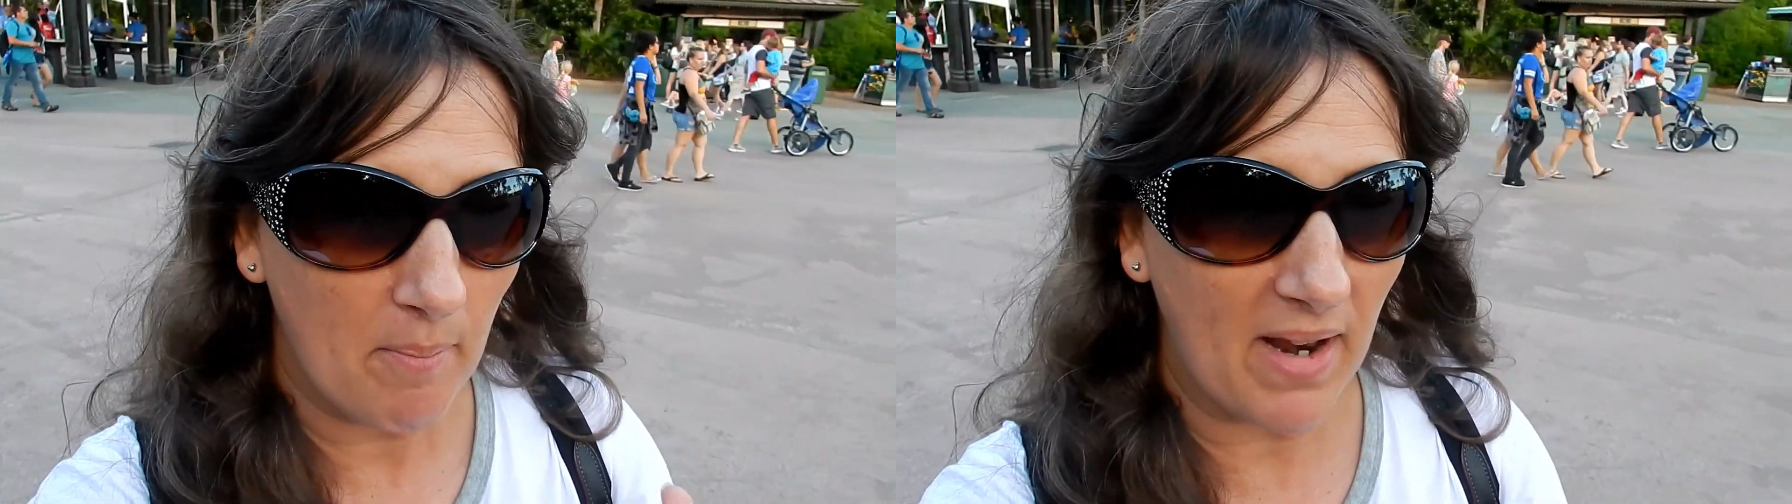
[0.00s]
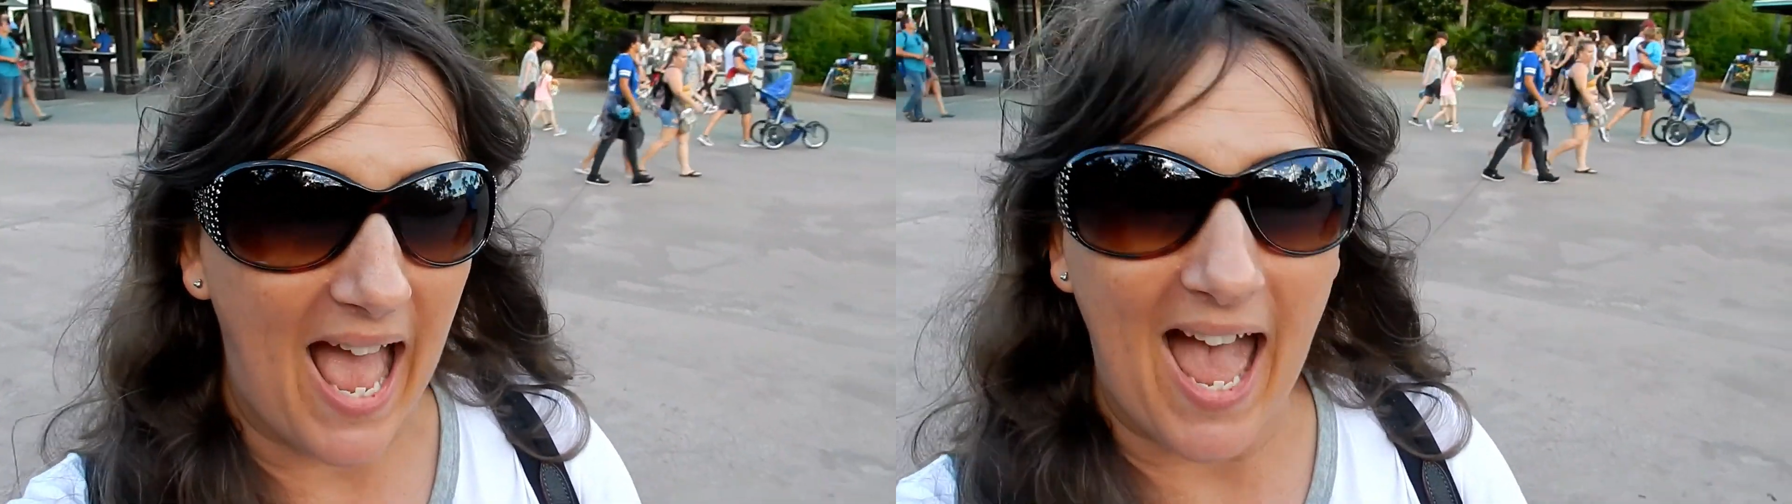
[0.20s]

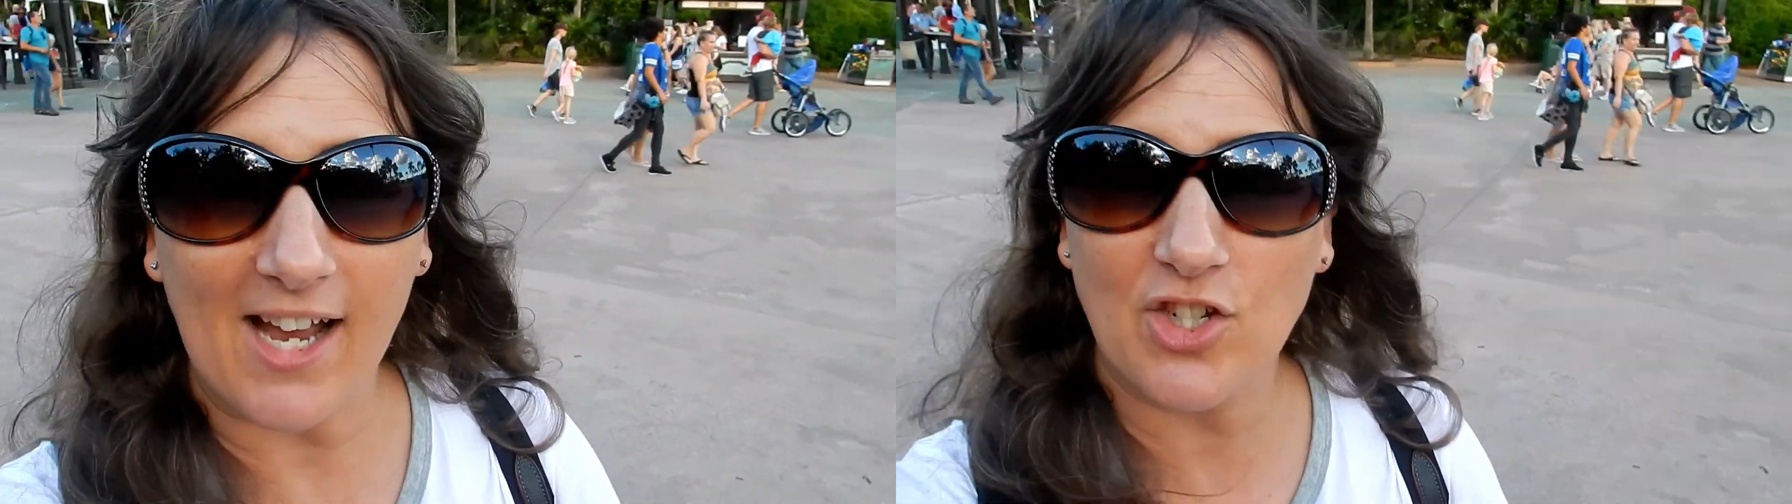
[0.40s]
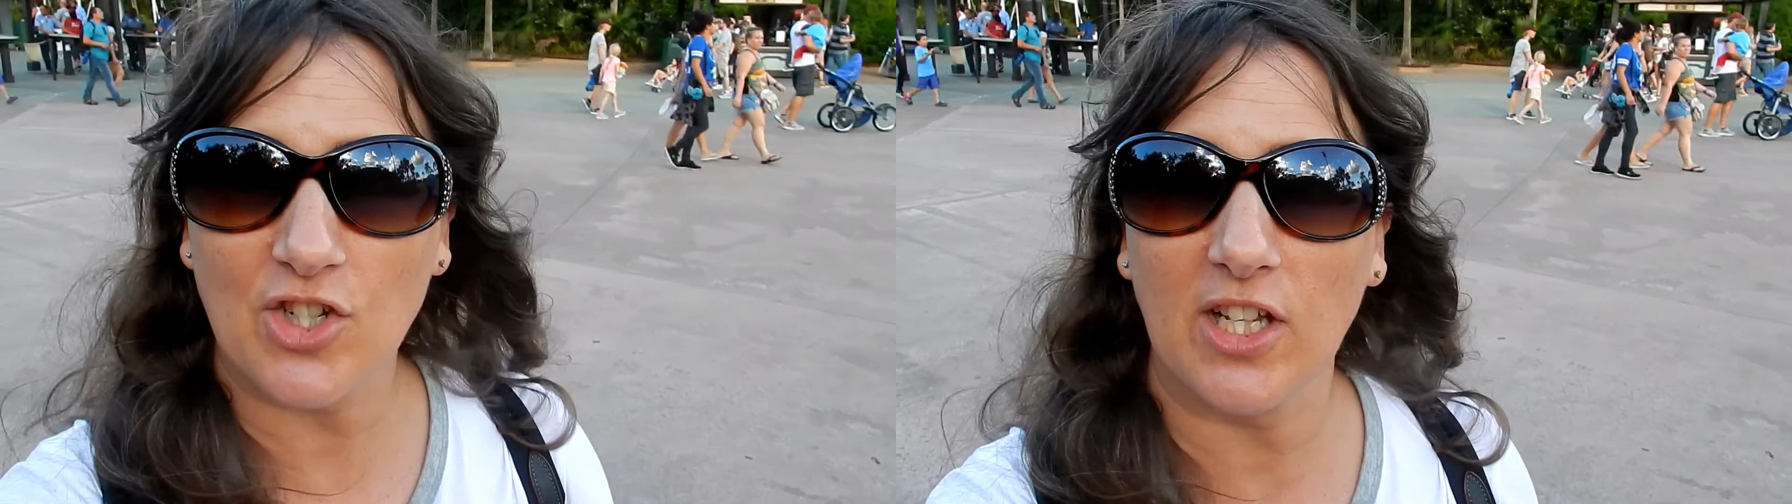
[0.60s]
but I
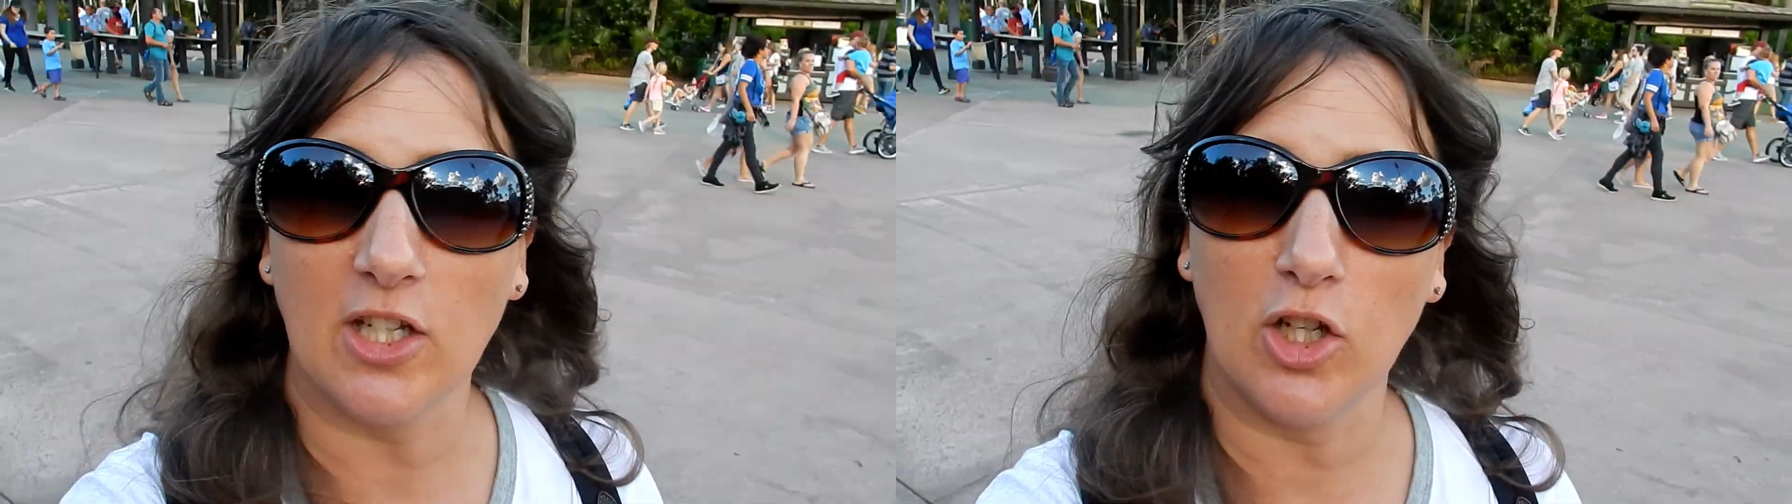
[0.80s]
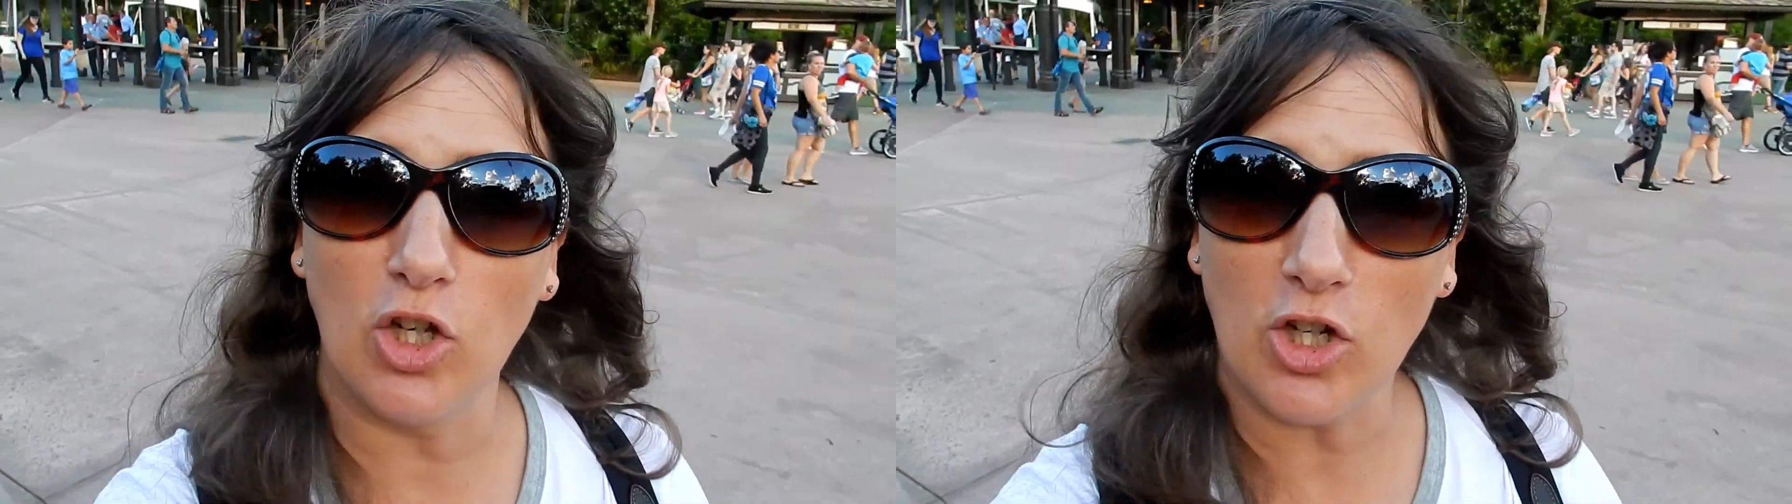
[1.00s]

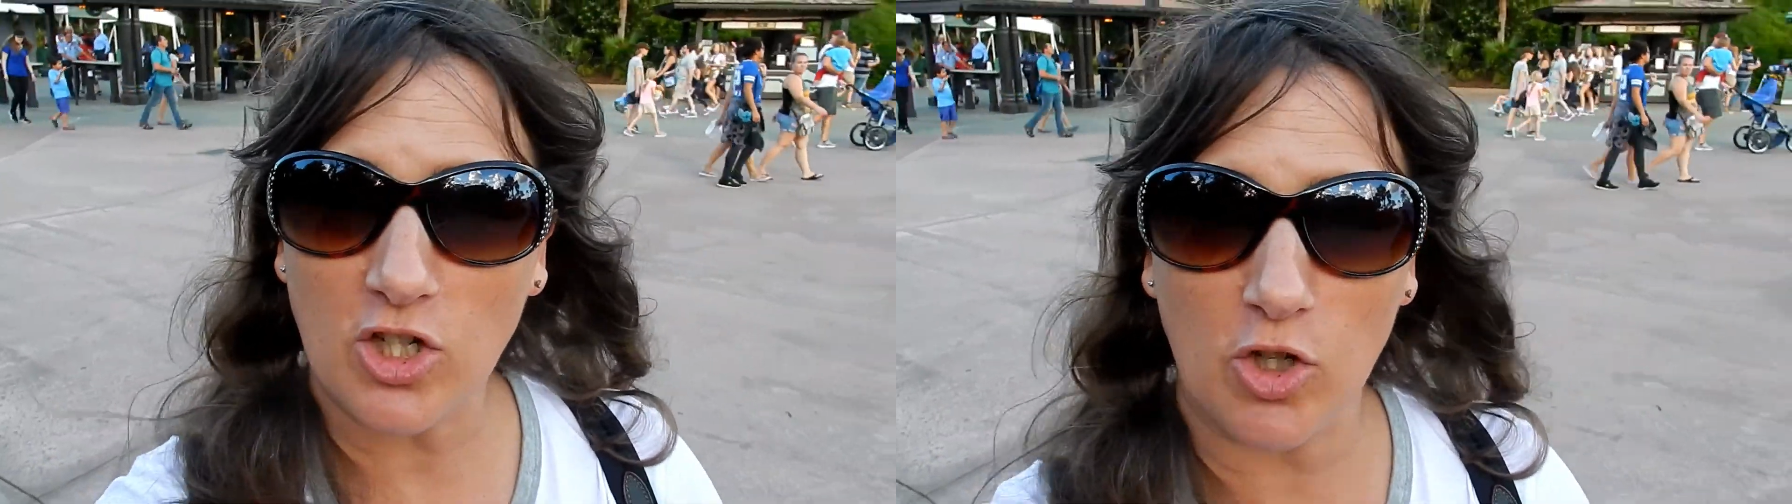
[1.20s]
actually looked